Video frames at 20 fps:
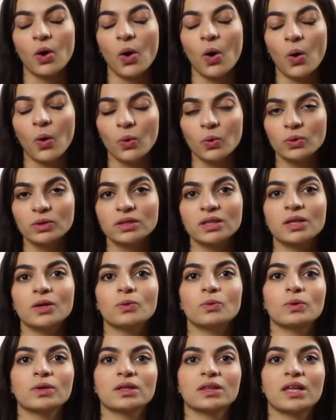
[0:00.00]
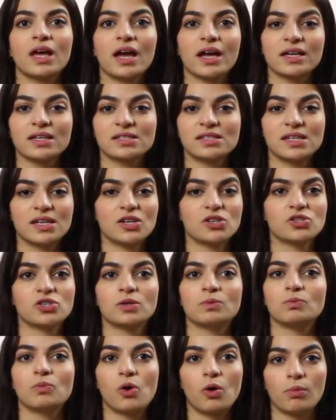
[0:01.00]
only
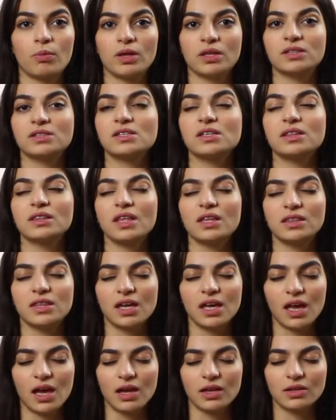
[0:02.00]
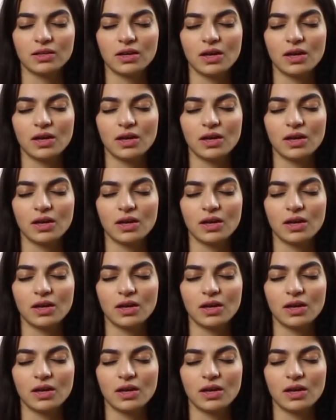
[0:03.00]
relaxation moment that they get.